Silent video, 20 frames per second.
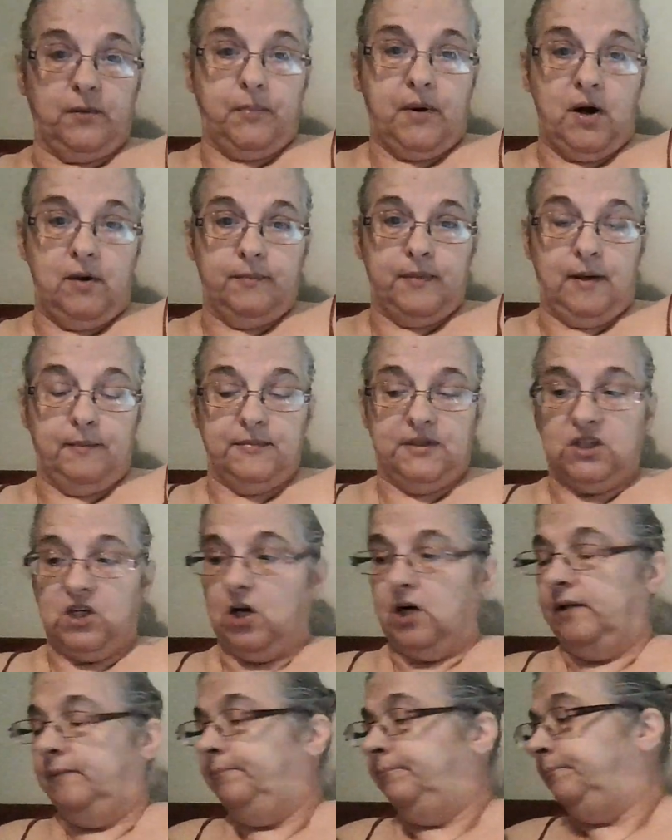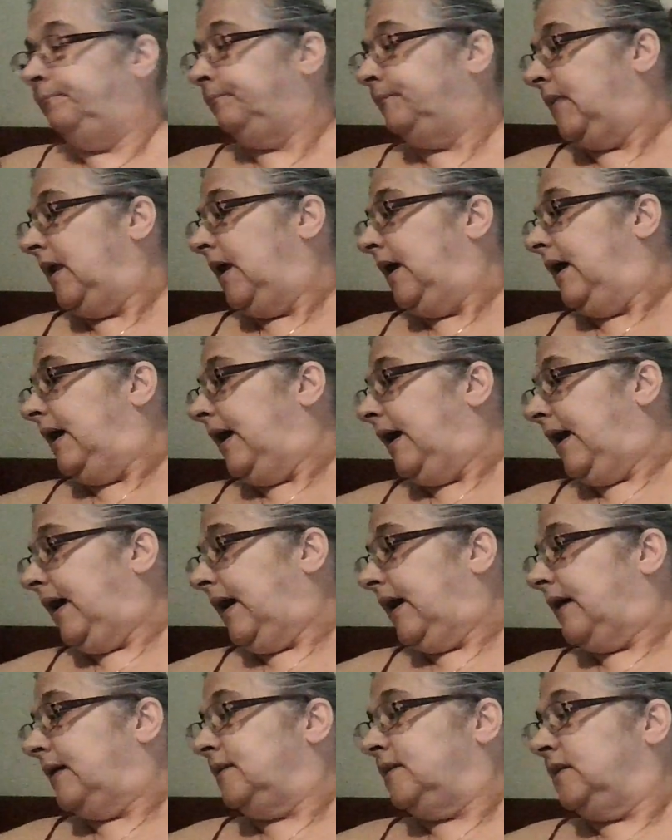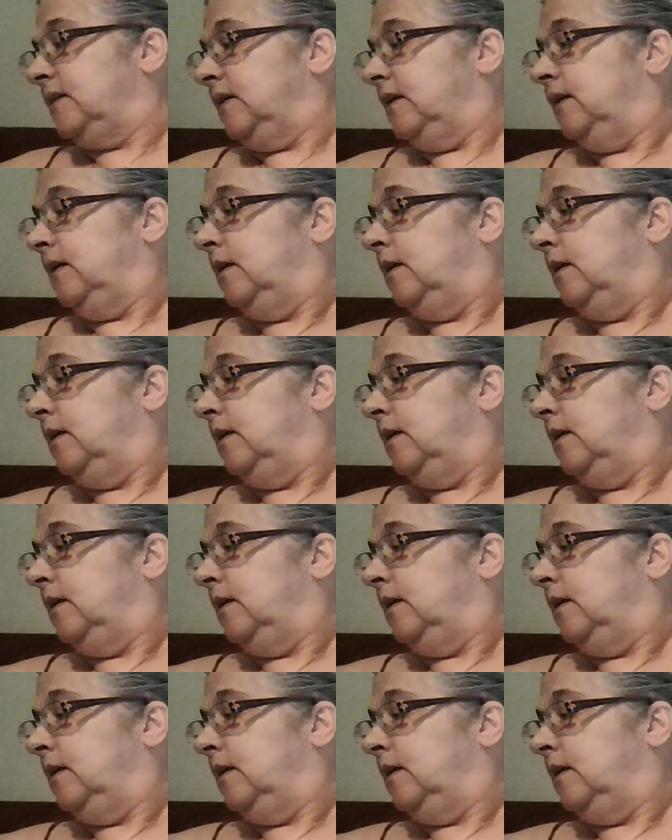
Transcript: pom-poms on and